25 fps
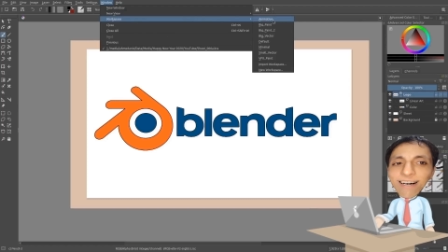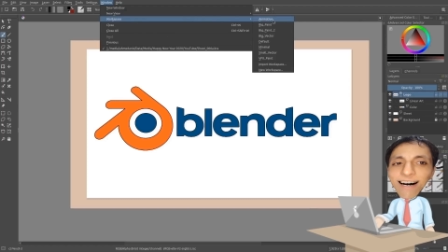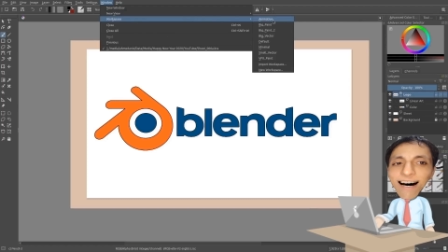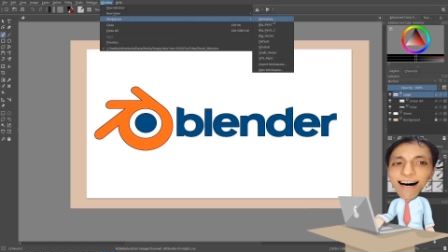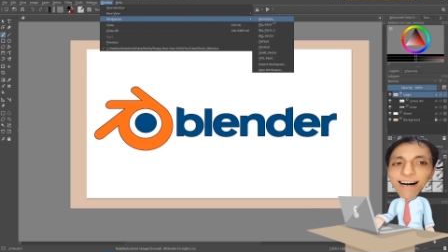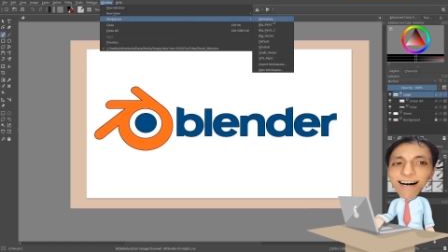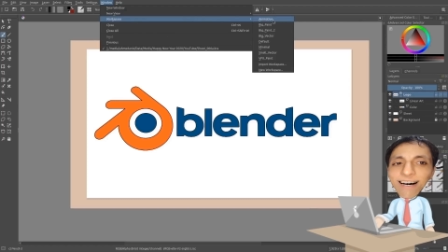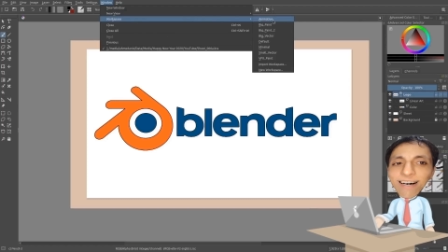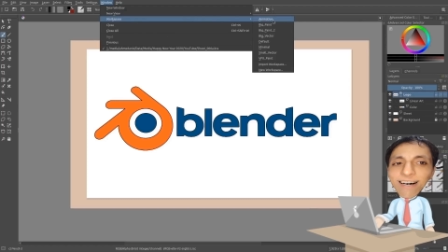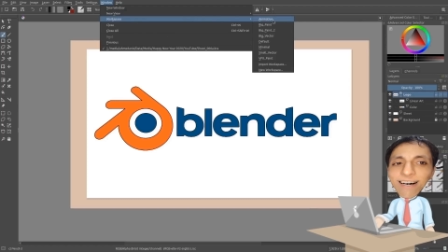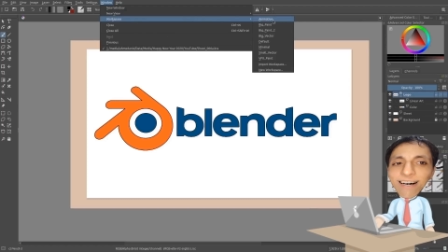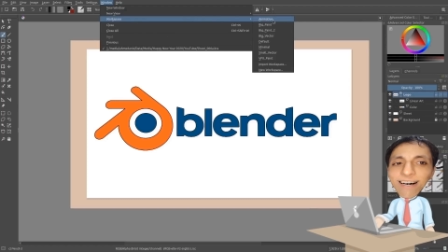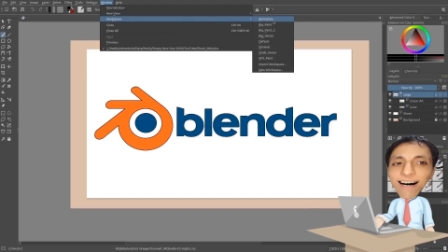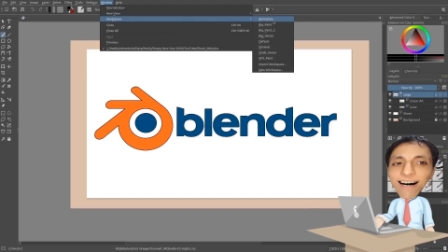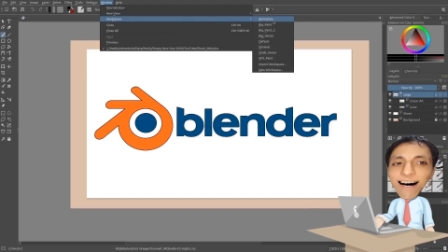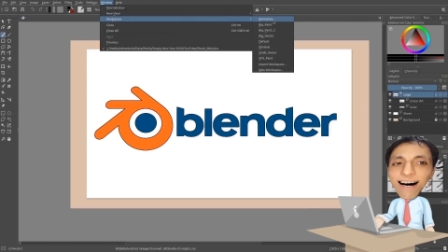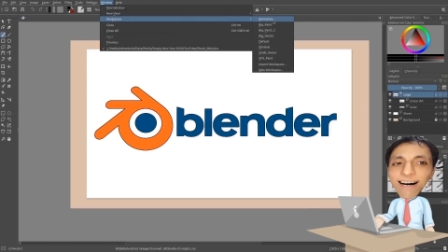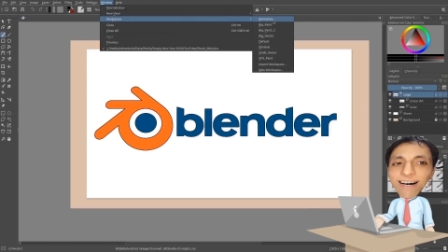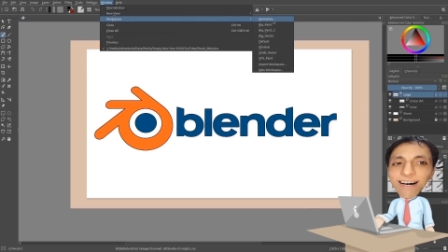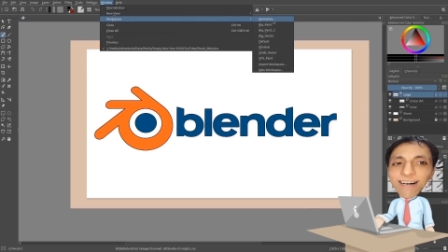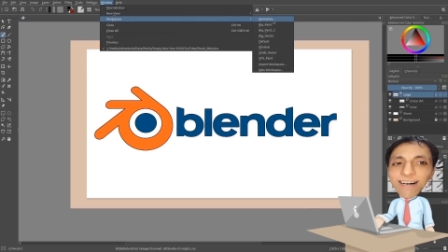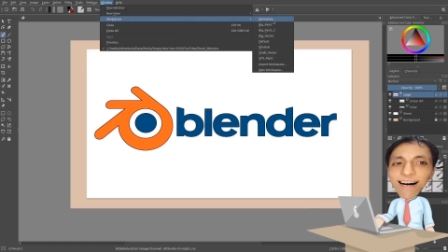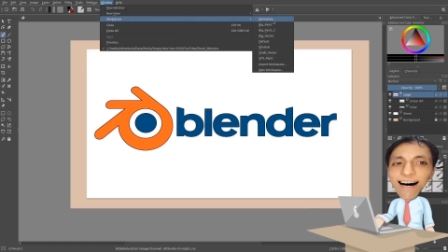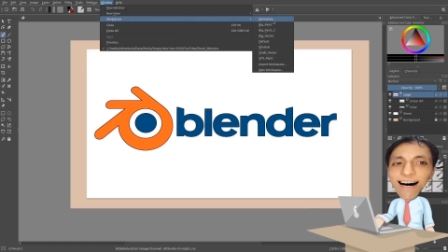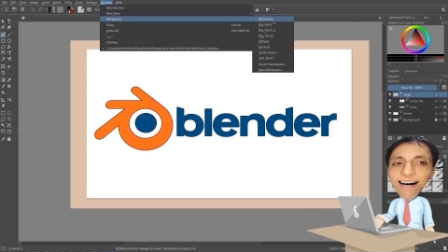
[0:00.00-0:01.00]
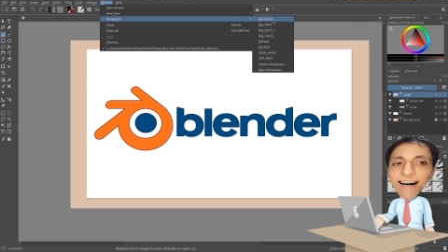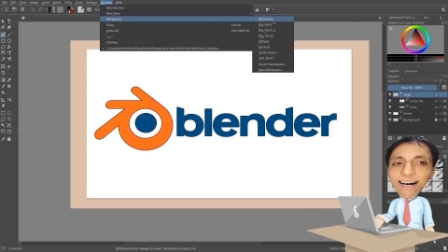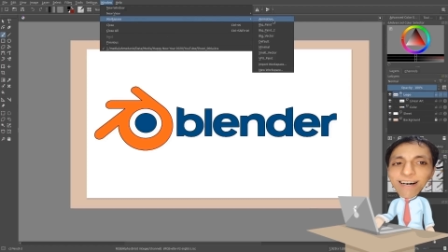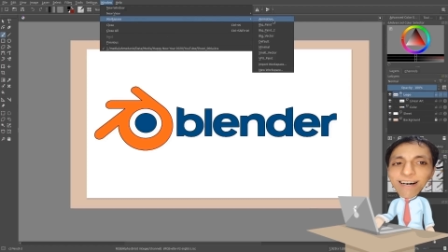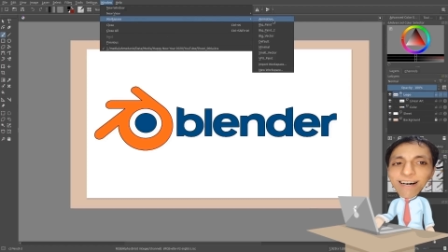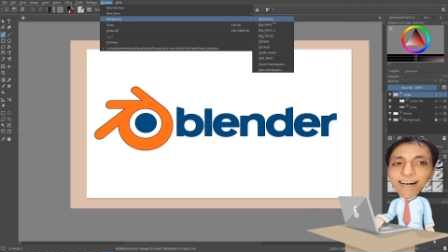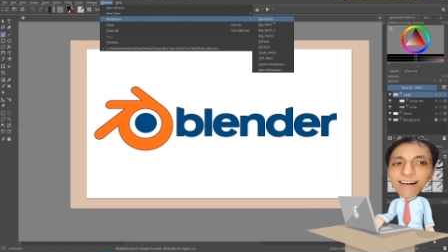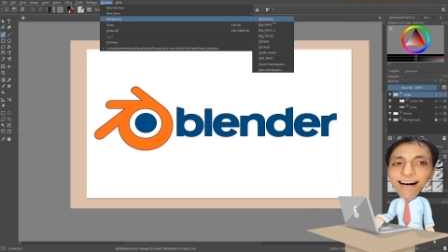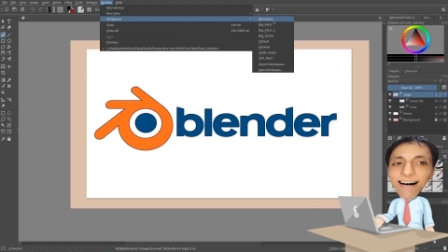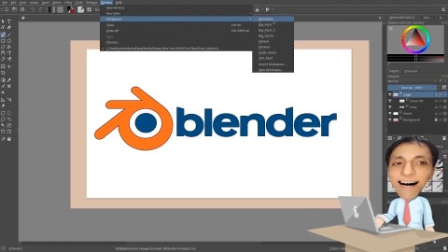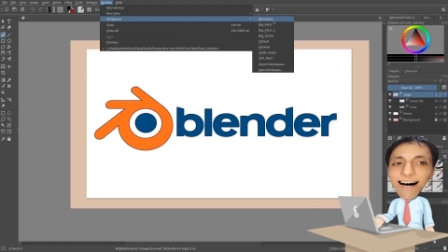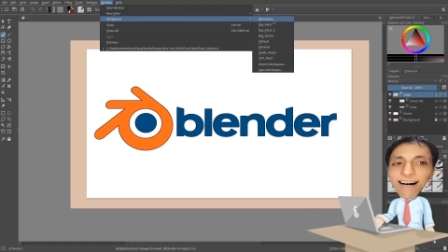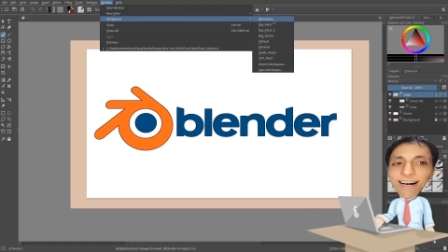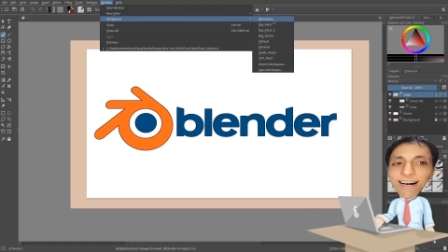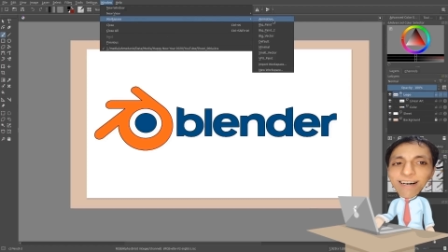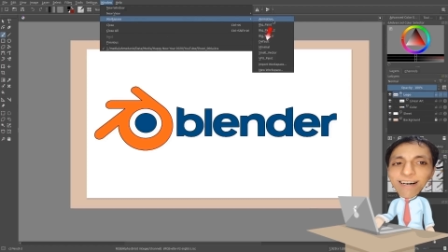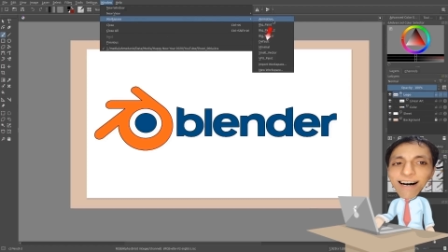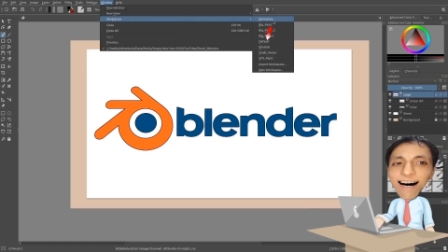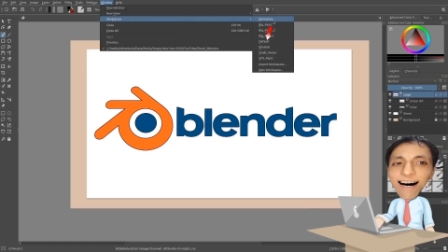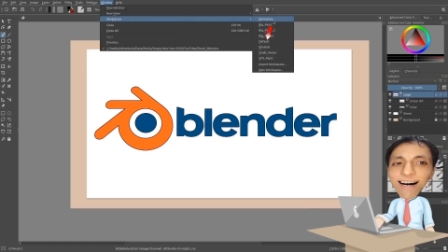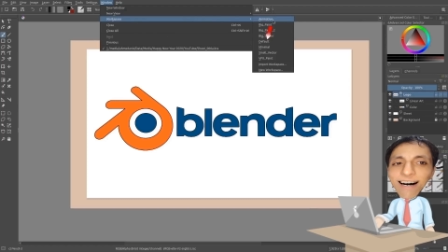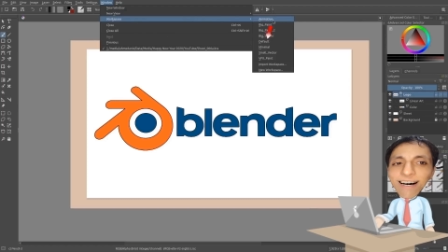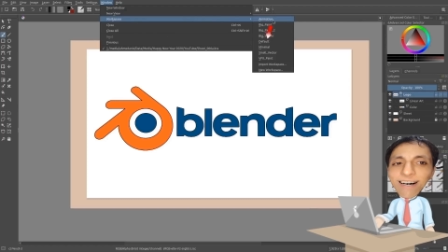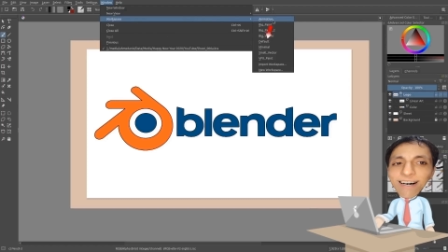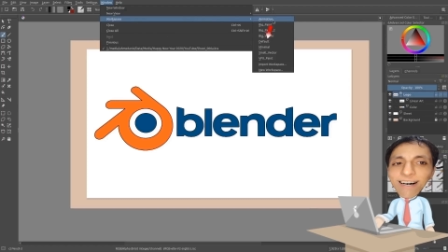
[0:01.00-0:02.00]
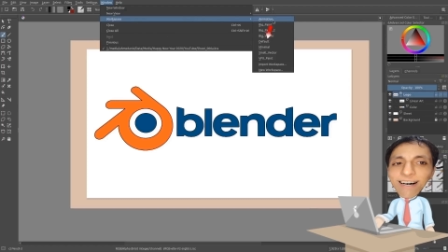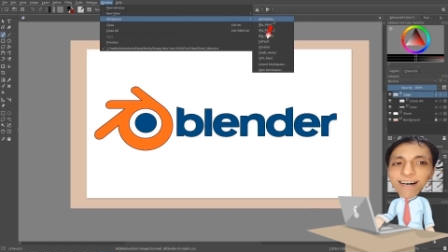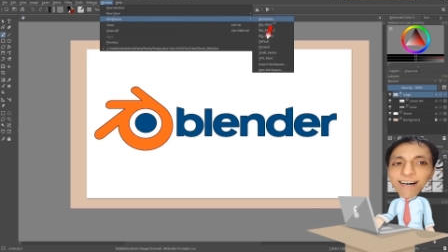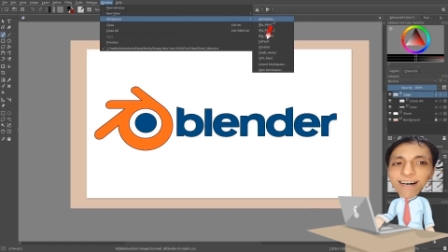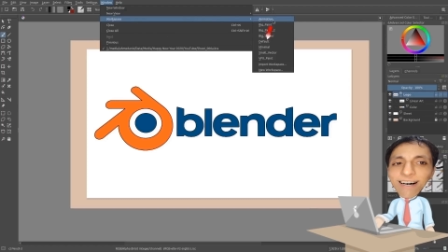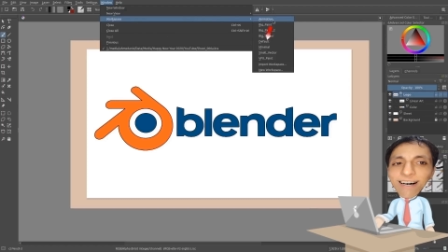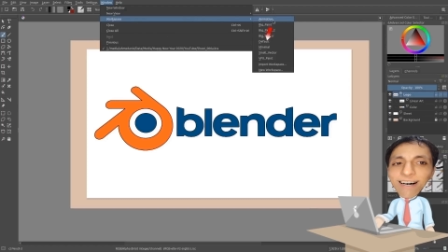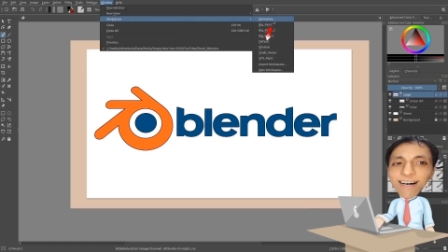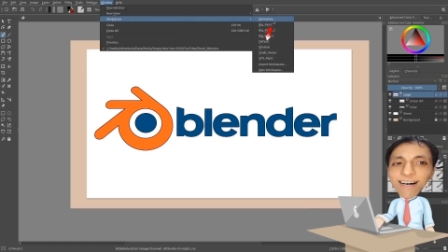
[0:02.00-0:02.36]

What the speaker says: any time, just click here.